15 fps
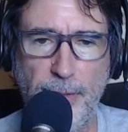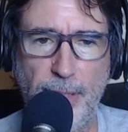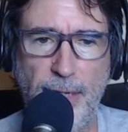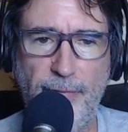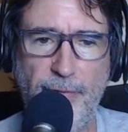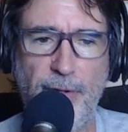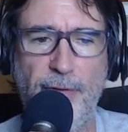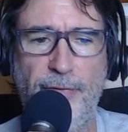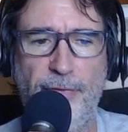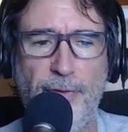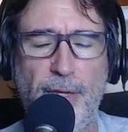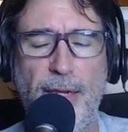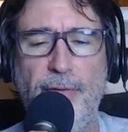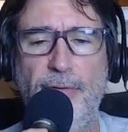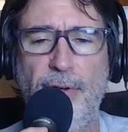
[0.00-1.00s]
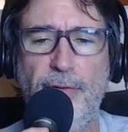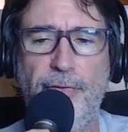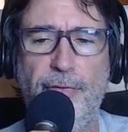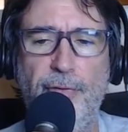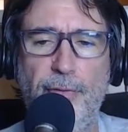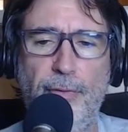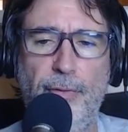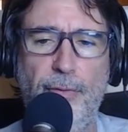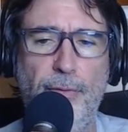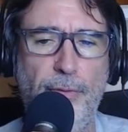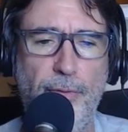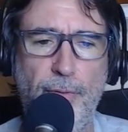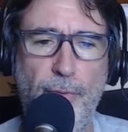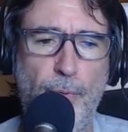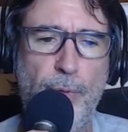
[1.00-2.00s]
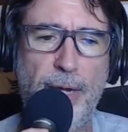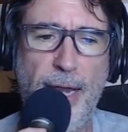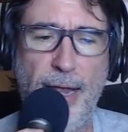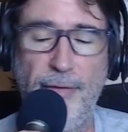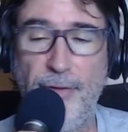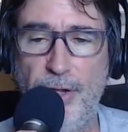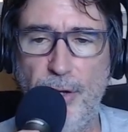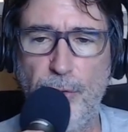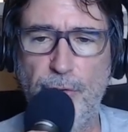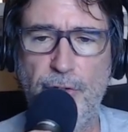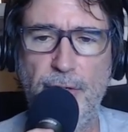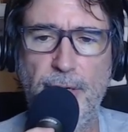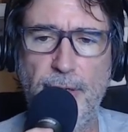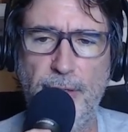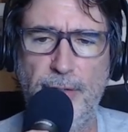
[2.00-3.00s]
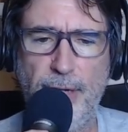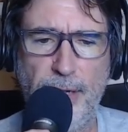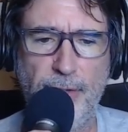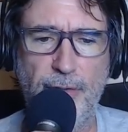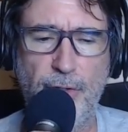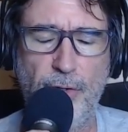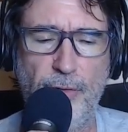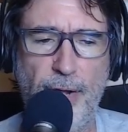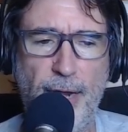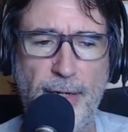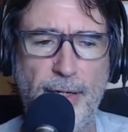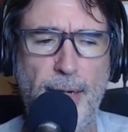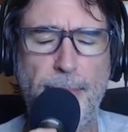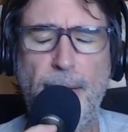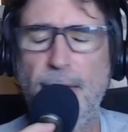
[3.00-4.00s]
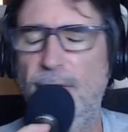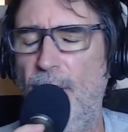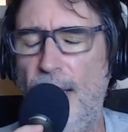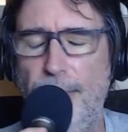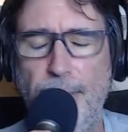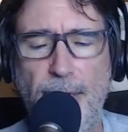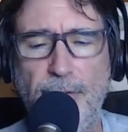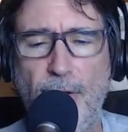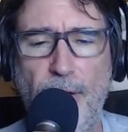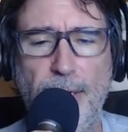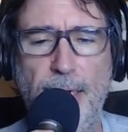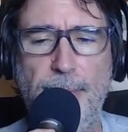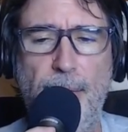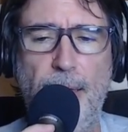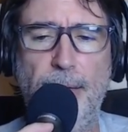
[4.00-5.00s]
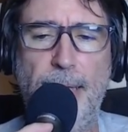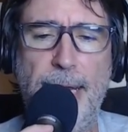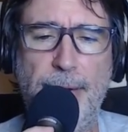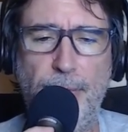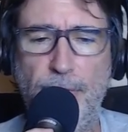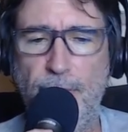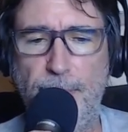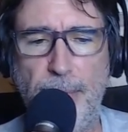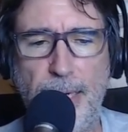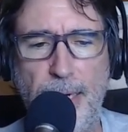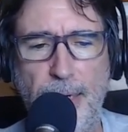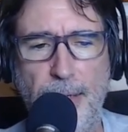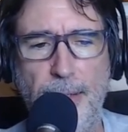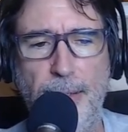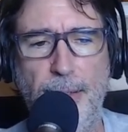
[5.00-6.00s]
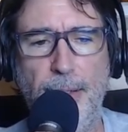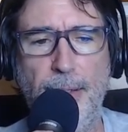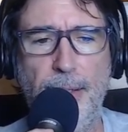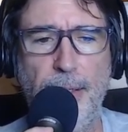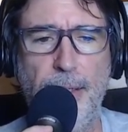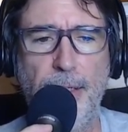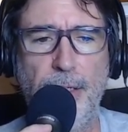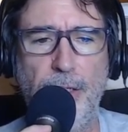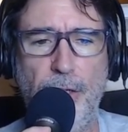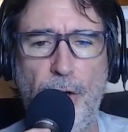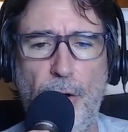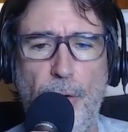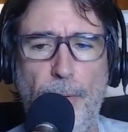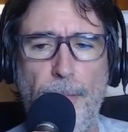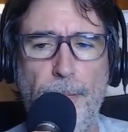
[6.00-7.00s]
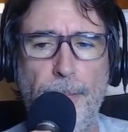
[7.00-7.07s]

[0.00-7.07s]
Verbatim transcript: Even if, even if we have a notion that, that is correct, and I'm not, I'm not talking about language being, you know,